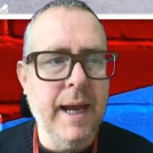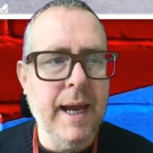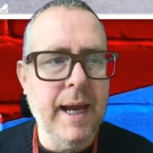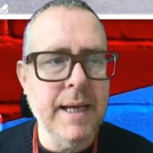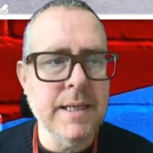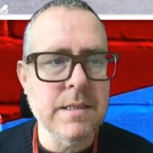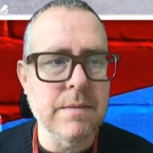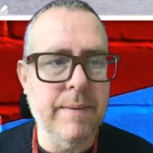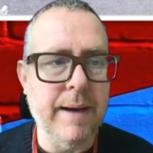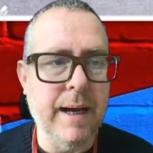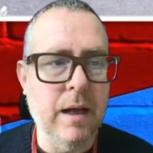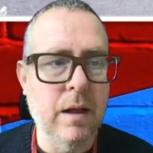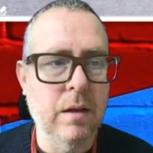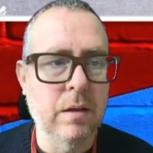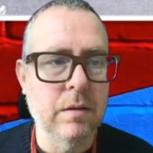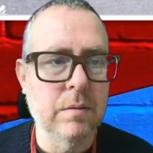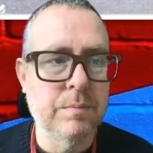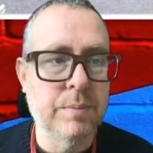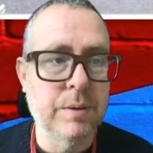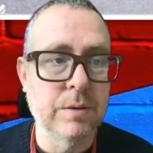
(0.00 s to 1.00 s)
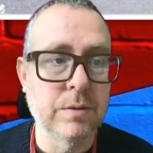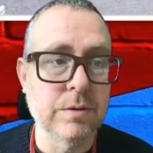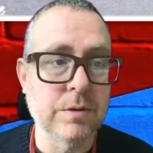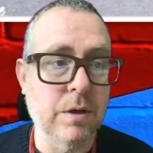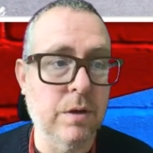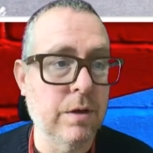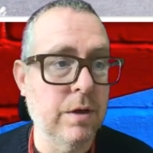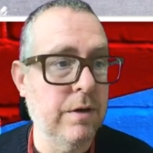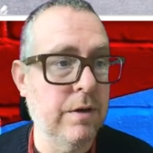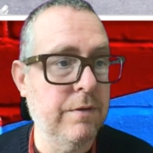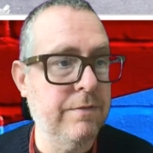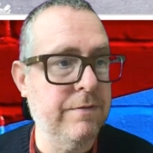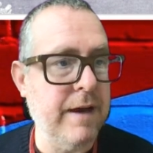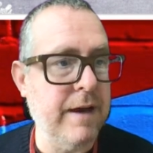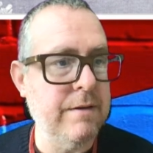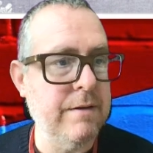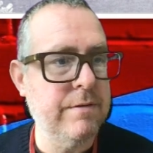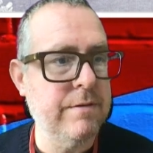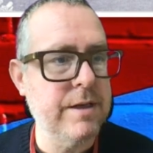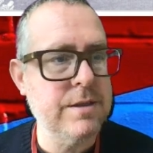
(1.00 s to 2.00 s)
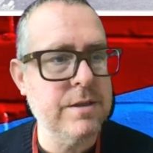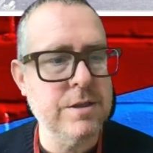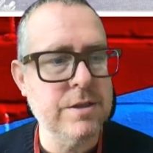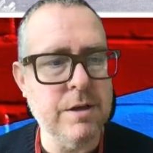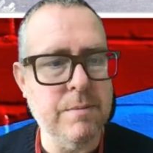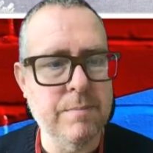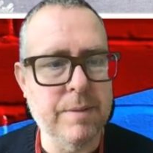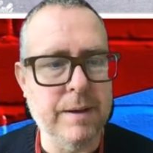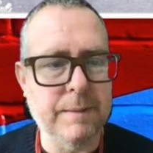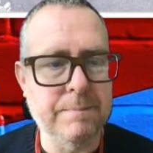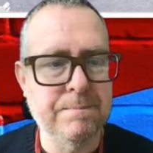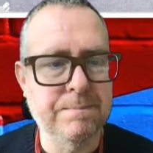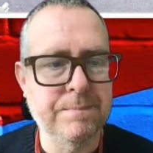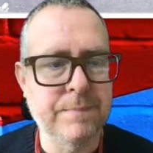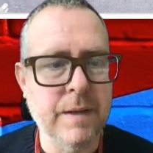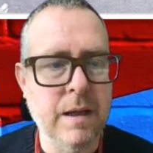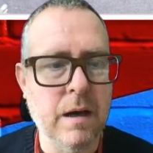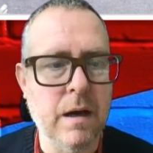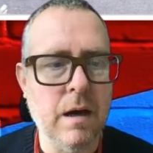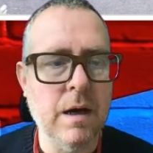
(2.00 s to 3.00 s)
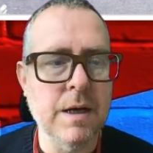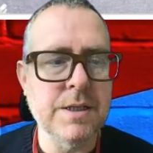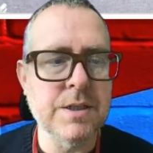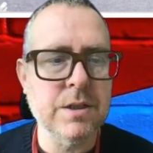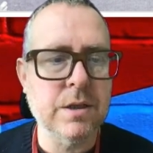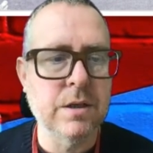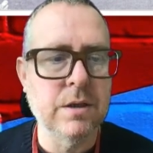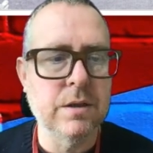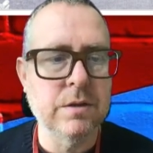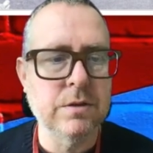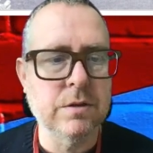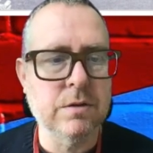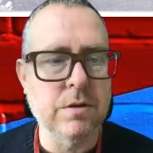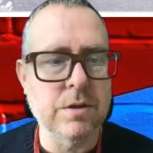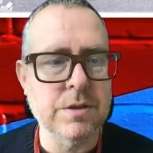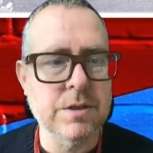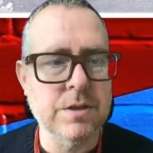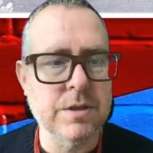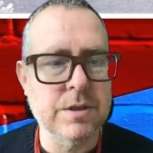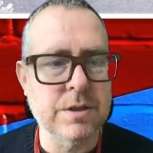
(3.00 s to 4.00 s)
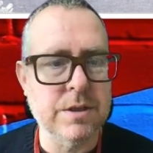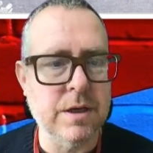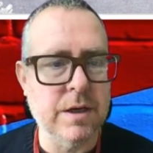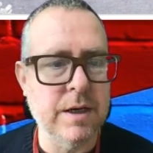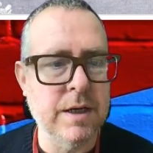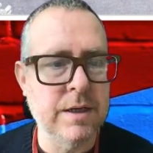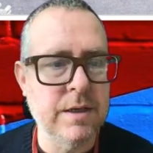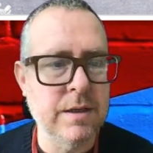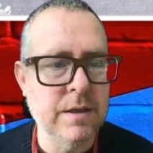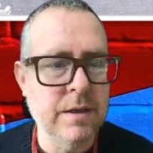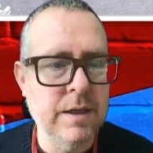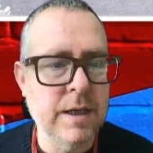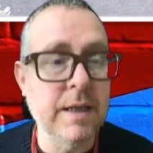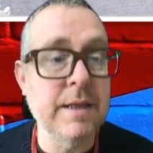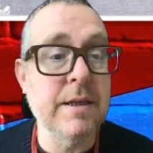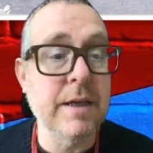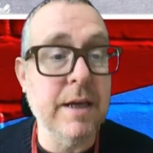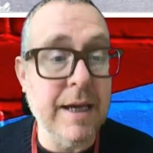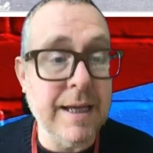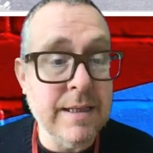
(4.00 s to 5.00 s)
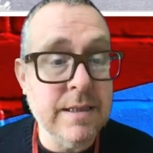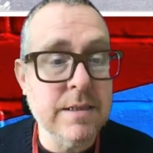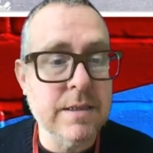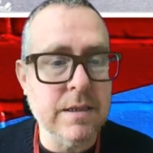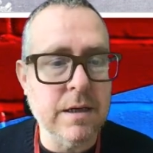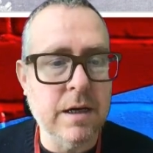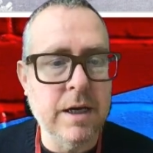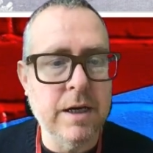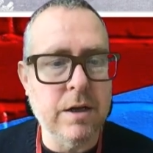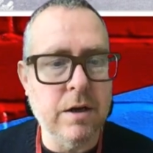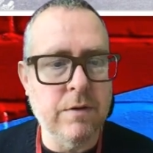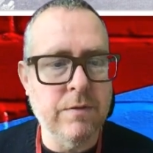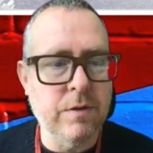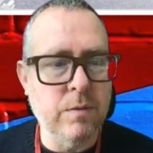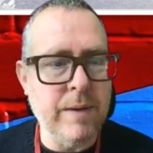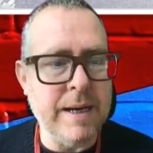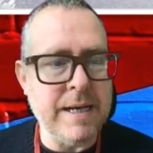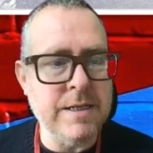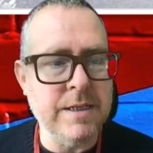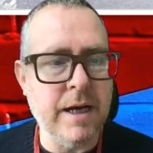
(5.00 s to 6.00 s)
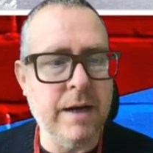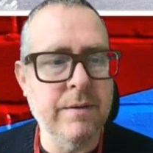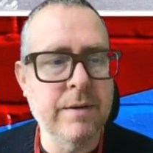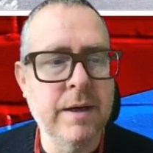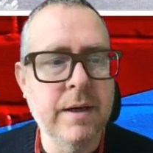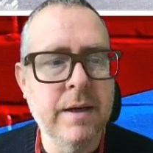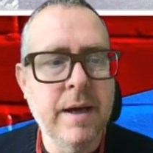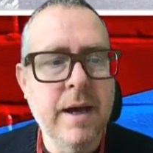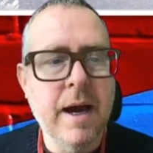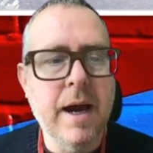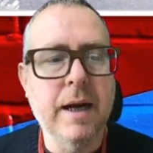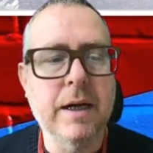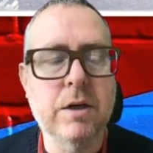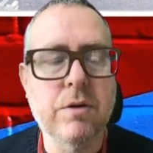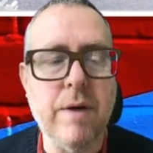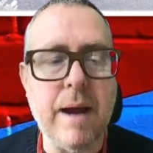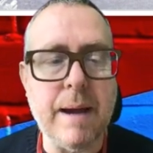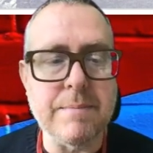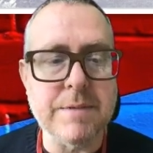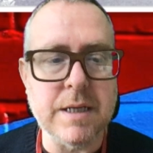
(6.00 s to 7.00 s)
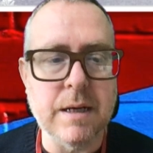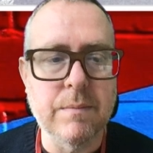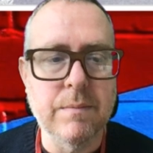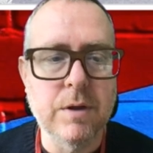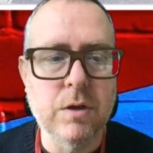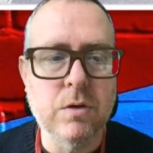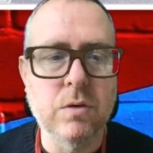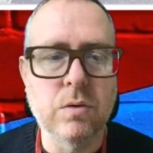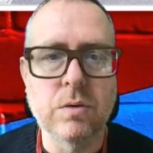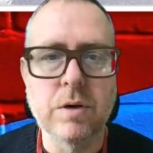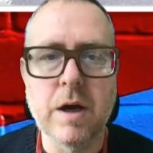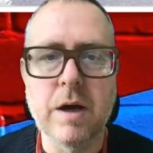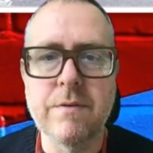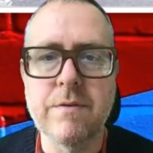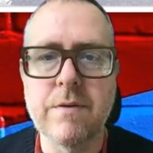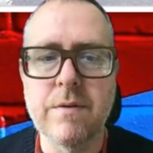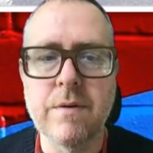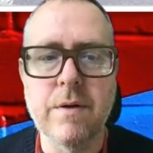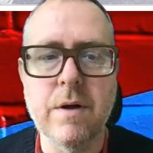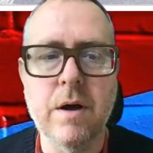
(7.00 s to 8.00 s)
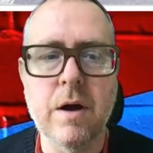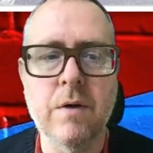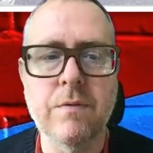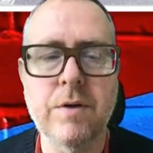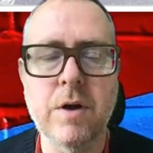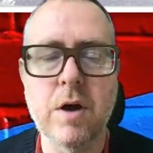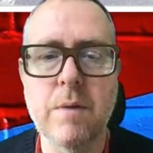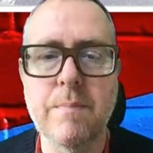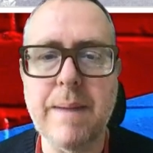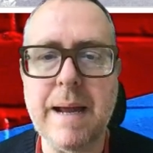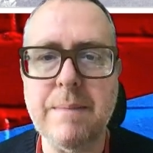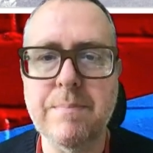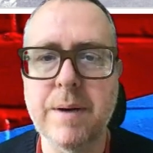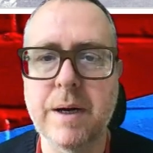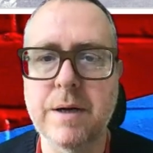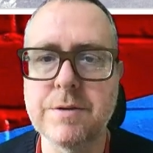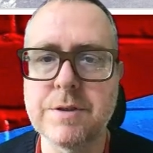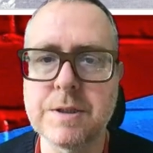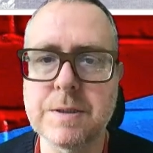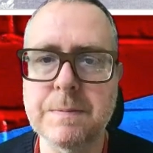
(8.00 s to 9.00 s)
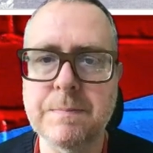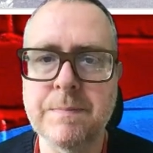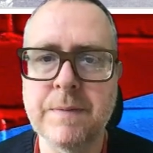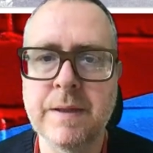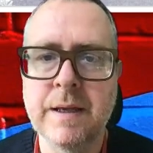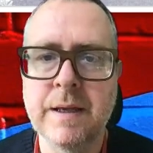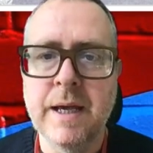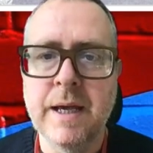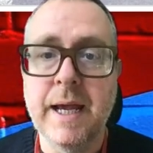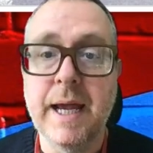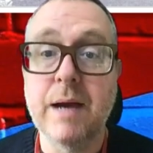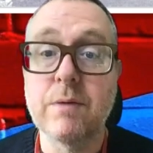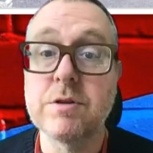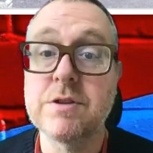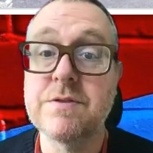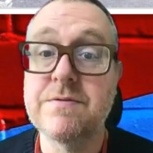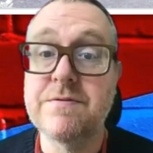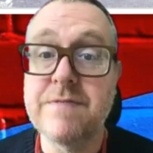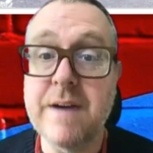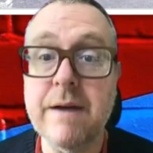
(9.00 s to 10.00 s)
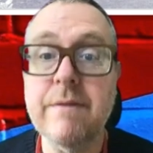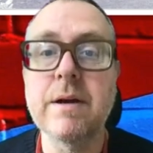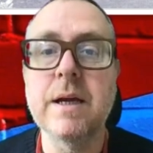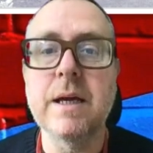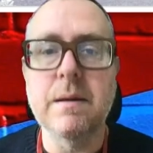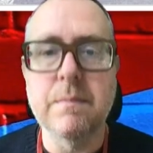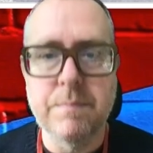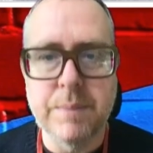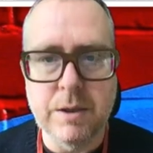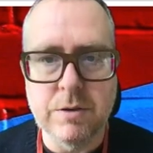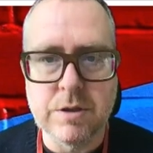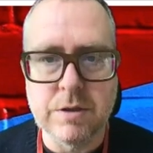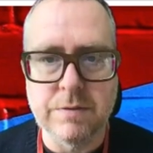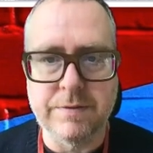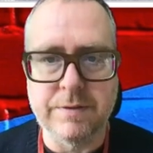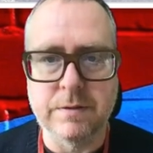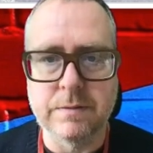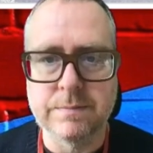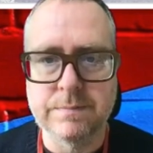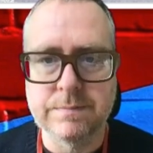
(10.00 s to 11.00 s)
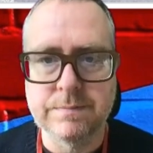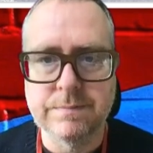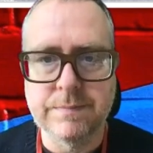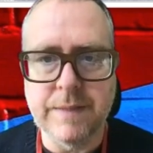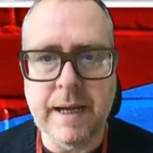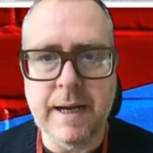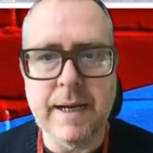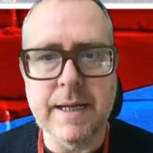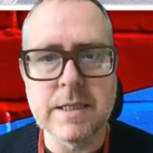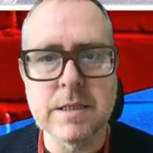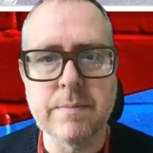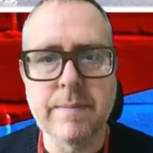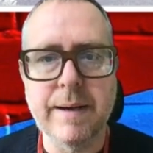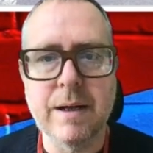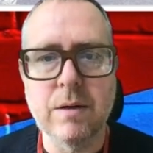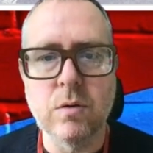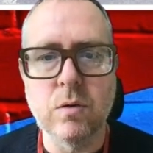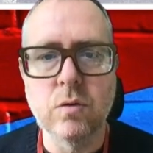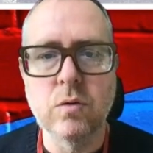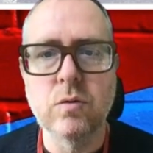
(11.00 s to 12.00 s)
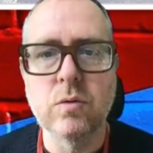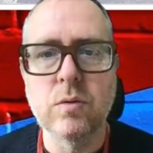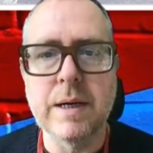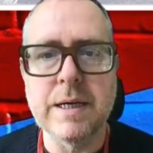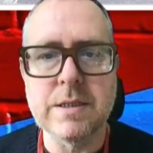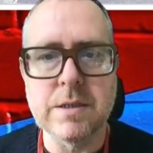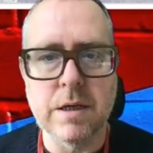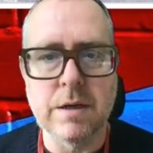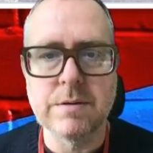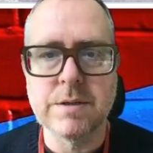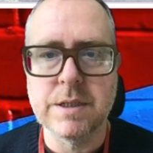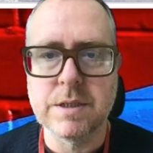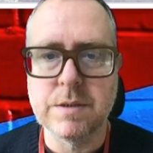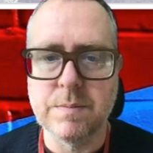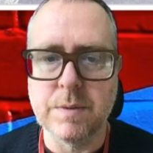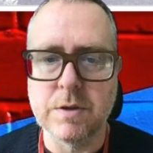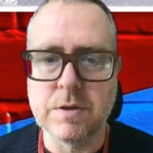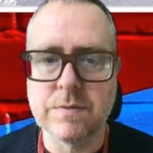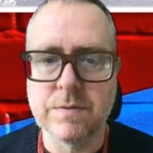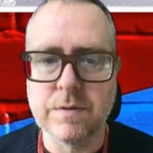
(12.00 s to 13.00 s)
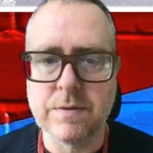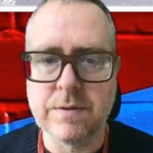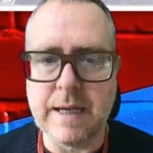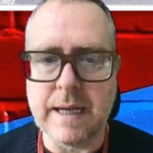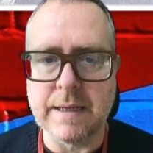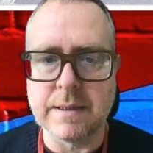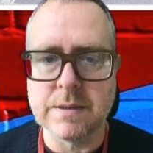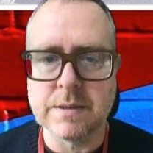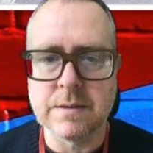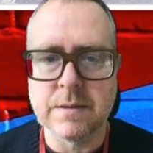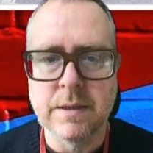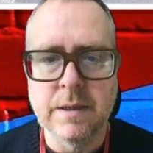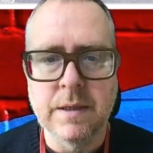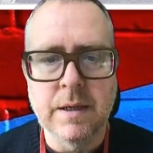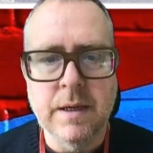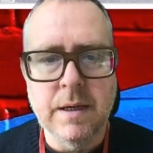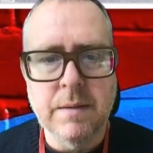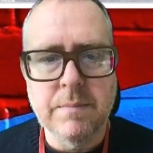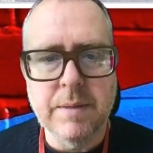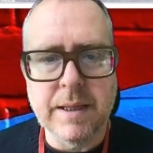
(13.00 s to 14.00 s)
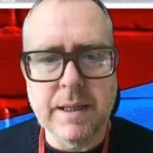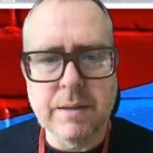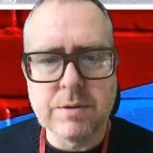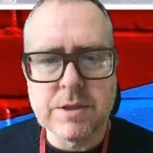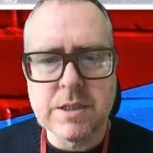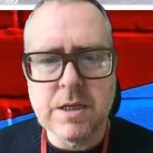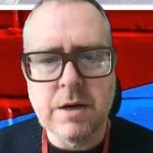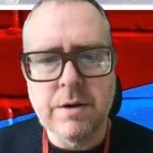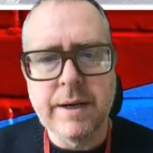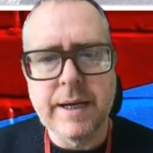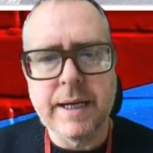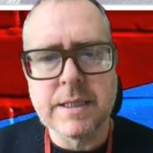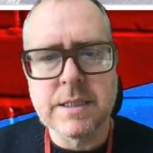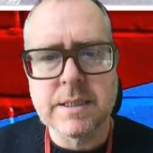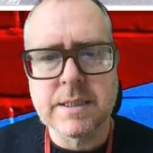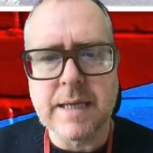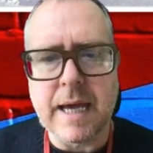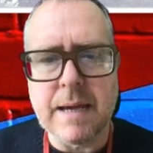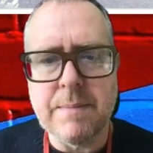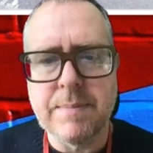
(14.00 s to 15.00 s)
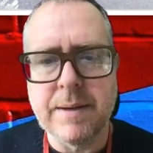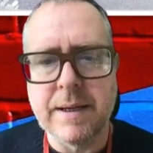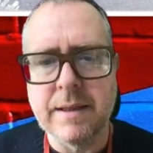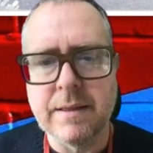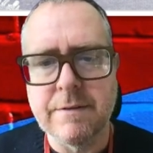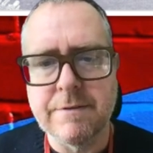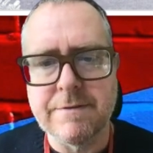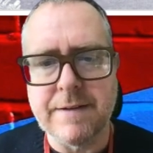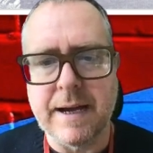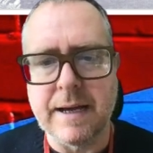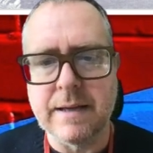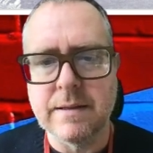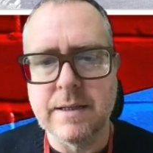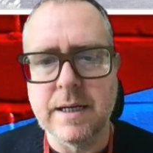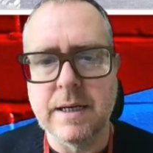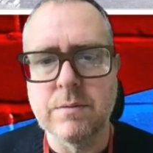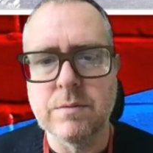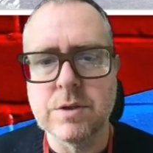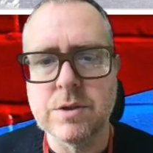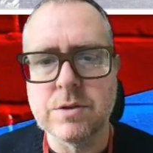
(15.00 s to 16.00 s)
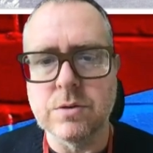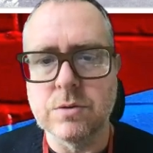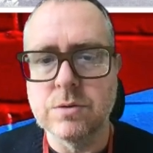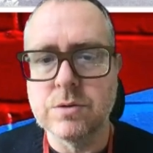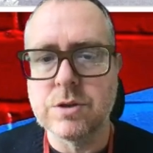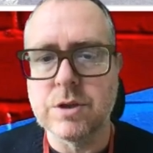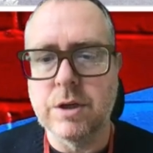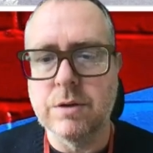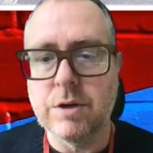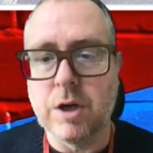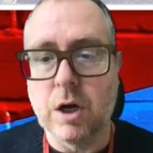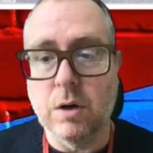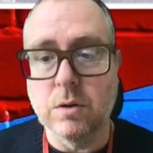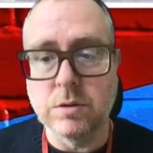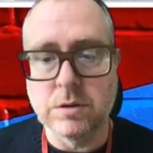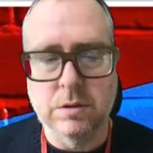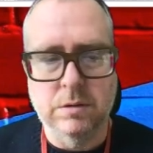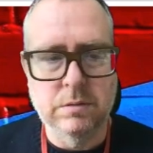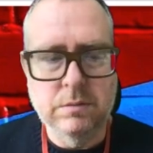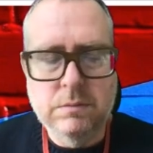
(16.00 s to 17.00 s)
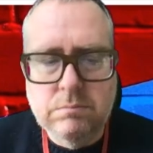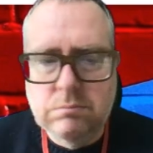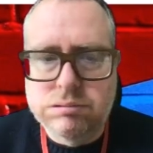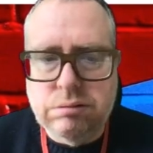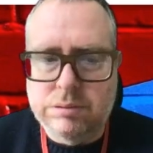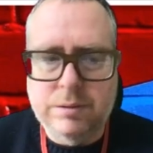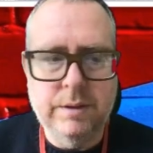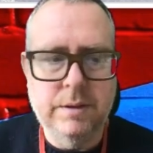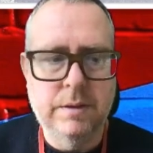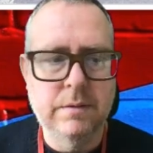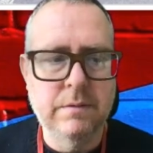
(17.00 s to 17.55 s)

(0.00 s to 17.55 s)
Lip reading: Isabel pulled on her favourite jumper, eyes curled across the side, in the inside of the window, and crept up the corner of her bedpost. It was very beautiful, and Isabel always noticed beautiful things, but there was no escaping the fact that it was also cold. Brr.